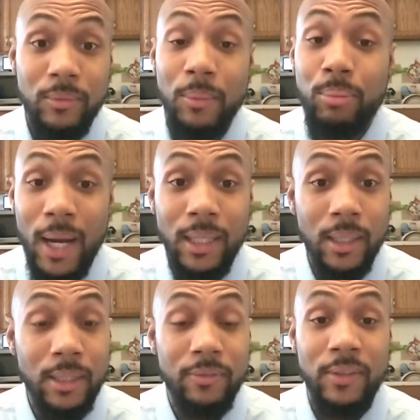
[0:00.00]

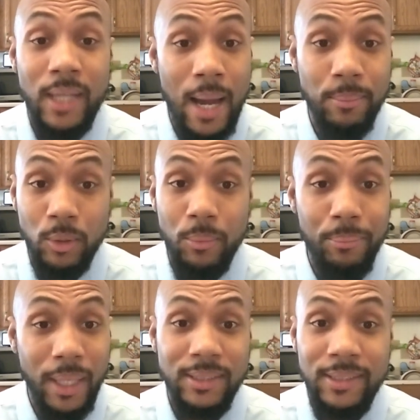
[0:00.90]
product is phenomenal.
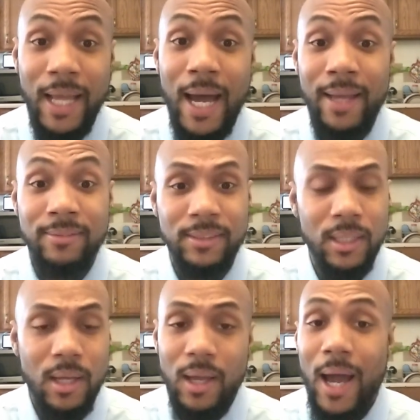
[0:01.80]
Best knives
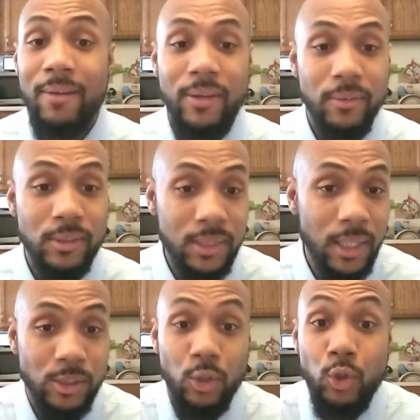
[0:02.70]
I've ever
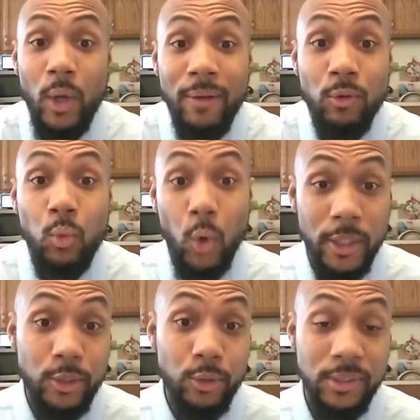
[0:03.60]
touched or you'll ever
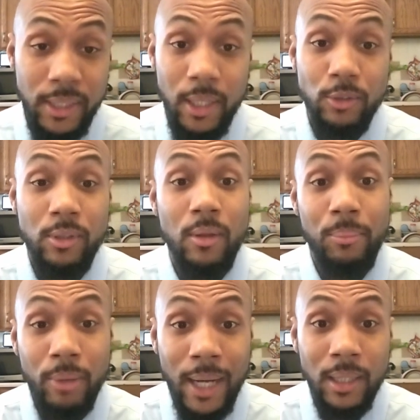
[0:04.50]
want to sell. So the
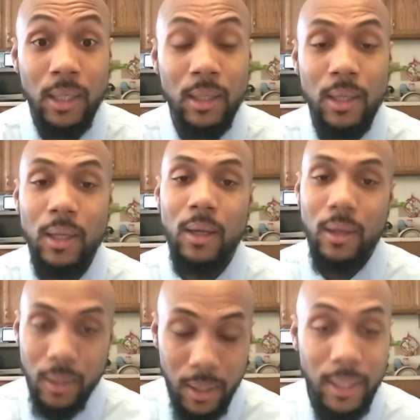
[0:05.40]
product
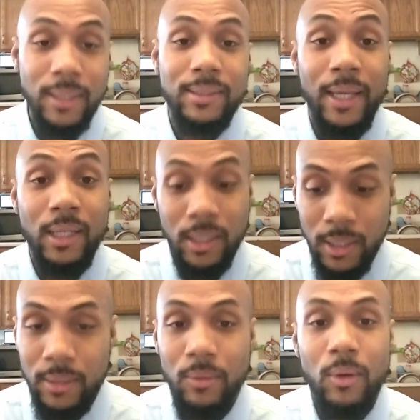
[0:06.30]
is a
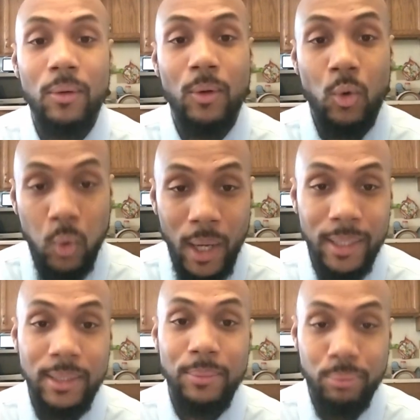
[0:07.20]
good
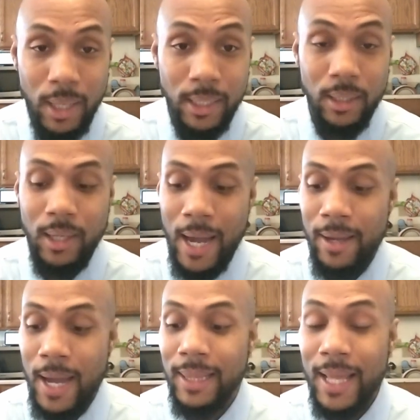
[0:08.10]
quality product.
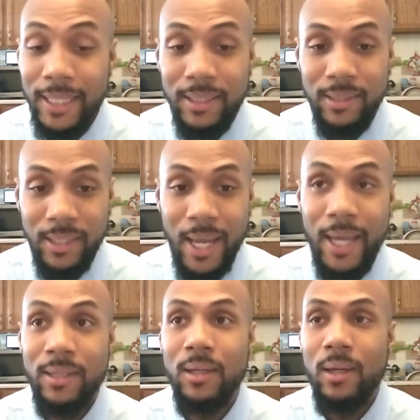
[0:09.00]
I liked it
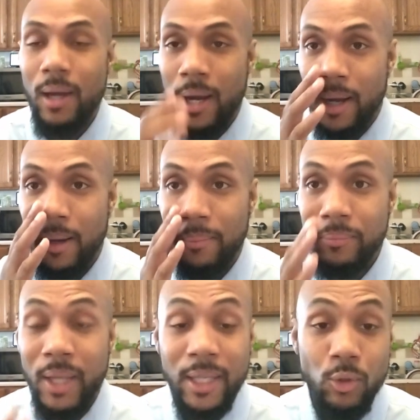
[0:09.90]
that,
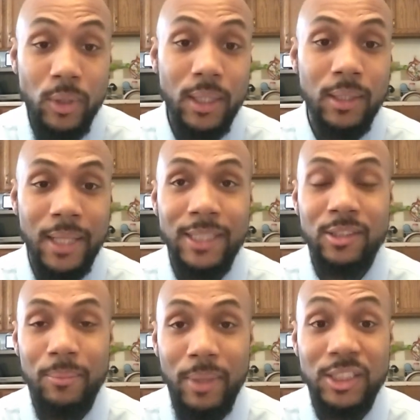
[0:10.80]
and you get a nice
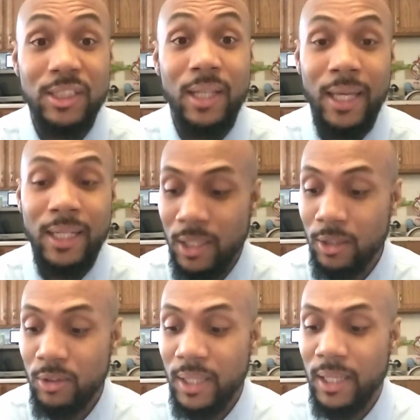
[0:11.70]
commission. And
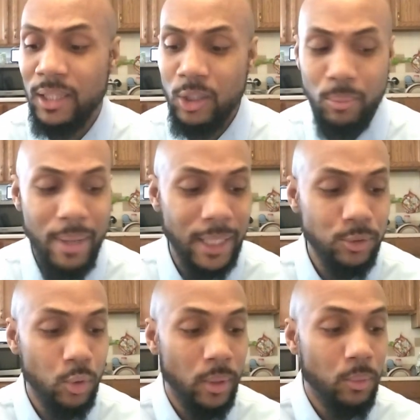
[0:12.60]
another thing, a little
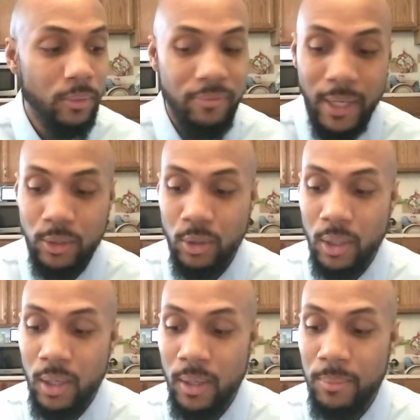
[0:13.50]
backstory with vector
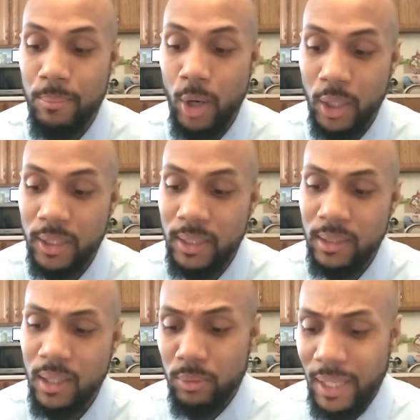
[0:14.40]

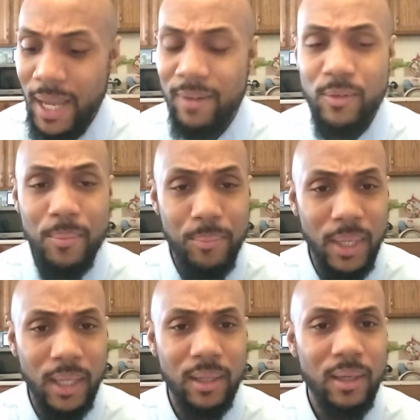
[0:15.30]
marketing, they have a
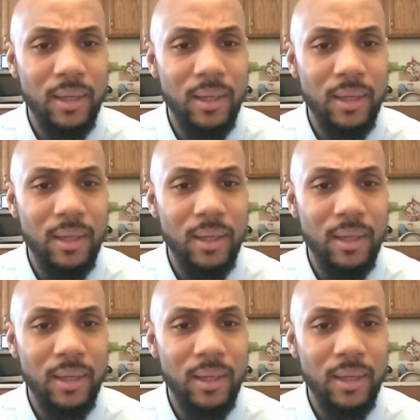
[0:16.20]
big